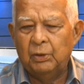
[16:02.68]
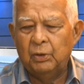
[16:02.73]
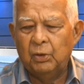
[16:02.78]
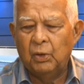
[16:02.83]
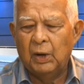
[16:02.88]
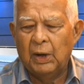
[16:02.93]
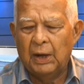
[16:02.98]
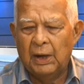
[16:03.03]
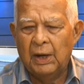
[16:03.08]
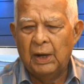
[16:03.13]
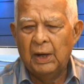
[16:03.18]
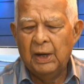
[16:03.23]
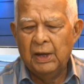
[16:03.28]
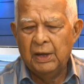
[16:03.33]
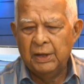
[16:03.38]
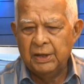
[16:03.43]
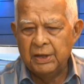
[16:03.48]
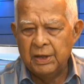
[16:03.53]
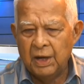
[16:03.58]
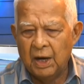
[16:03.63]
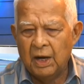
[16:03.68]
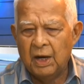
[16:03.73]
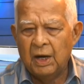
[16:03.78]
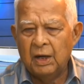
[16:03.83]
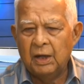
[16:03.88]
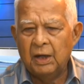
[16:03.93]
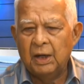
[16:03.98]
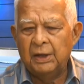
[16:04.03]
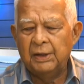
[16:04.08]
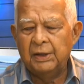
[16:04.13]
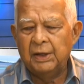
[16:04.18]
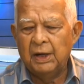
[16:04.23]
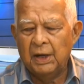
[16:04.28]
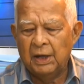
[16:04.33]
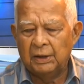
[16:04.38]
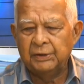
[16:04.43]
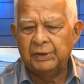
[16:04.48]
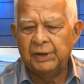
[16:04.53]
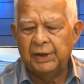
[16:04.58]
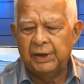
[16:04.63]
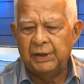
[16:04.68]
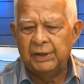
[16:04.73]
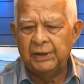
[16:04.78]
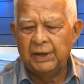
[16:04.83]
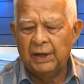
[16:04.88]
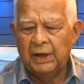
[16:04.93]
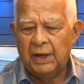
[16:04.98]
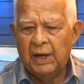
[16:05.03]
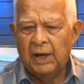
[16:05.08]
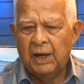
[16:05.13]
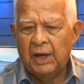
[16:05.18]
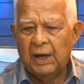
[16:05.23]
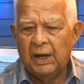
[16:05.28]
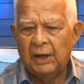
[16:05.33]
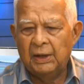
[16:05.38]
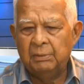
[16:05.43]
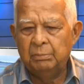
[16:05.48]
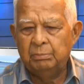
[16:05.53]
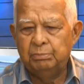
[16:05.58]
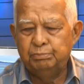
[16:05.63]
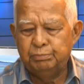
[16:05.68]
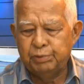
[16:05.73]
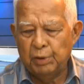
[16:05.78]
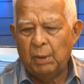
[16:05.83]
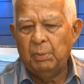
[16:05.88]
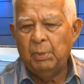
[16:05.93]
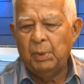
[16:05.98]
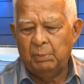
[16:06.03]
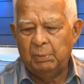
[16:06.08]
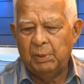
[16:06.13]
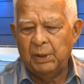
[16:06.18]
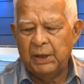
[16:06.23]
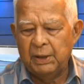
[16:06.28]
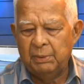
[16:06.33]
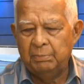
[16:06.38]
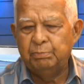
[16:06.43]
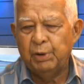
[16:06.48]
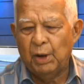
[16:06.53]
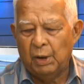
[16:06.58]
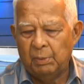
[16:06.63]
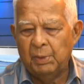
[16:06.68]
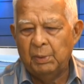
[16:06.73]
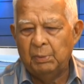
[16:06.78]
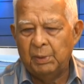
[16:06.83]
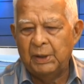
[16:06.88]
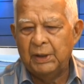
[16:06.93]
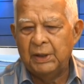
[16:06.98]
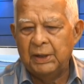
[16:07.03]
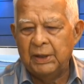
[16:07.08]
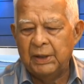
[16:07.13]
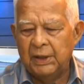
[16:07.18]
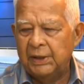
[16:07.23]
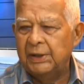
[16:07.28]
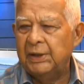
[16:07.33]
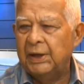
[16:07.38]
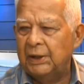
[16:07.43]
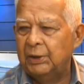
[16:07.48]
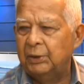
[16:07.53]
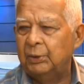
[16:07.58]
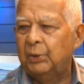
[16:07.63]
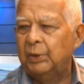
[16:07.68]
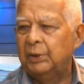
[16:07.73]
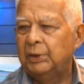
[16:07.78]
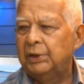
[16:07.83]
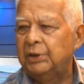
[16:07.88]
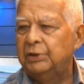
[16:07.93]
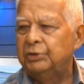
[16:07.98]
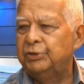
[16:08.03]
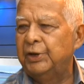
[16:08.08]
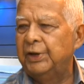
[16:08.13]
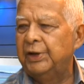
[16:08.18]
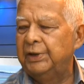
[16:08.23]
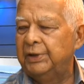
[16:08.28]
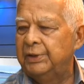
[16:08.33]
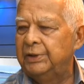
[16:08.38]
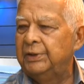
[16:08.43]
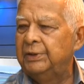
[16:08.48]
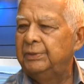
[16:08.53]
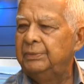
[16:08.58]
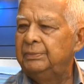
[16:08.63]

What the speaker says: who are young and hurried and probably inadequately trained.